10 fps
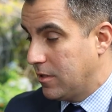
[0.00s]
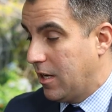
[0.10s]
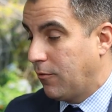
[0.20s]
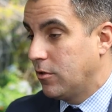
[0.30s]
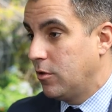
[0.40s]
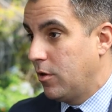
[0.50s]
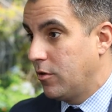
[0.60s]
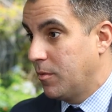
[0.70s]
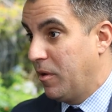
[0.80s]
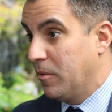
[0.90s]
And then after 2
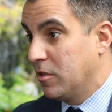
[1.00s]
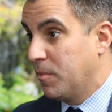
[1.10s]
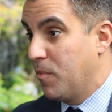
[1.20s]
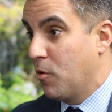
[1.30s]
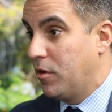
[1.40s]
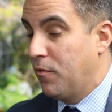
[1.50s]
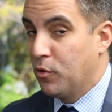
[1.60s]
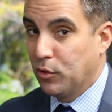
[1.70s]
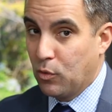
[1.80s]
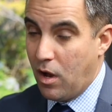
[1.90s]
years, it becomes a little bit more
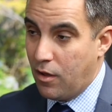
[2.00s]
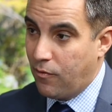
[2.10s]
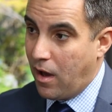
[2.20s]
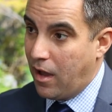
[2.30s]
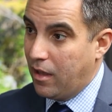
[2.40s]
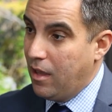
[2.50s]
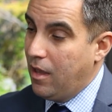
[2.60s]
difficult to qualify,